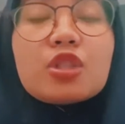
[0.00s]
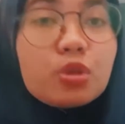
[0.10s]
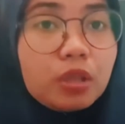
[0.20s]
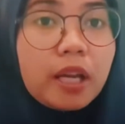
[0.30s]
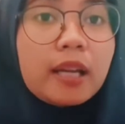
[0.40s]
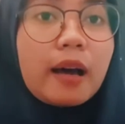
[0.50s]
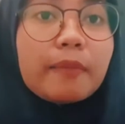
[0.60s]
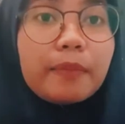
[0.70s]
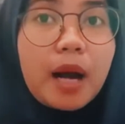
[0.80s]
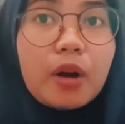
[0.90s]
student
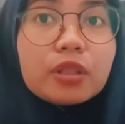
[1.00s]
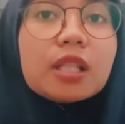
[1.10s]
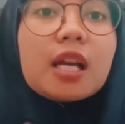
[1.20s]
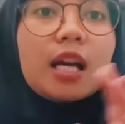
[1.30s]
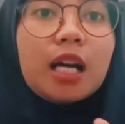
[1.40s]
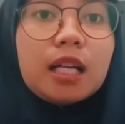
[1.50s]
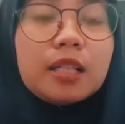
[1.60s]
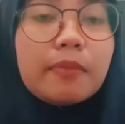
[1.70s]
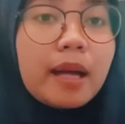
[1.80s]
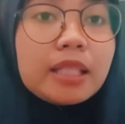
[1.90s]
about
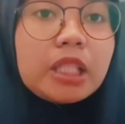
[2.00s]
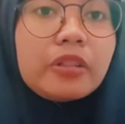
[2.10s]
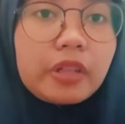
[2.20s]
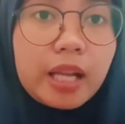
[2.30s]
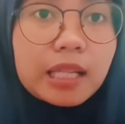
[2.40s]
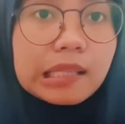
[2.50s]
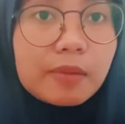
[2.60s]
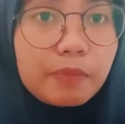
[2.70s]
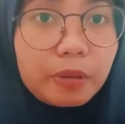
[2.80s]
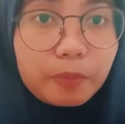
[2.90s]
the material
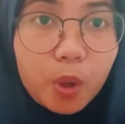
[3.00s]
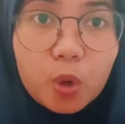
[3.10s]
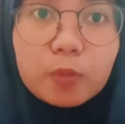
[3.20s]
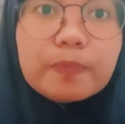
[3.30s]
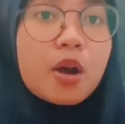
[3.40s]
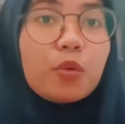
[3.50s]
simple form.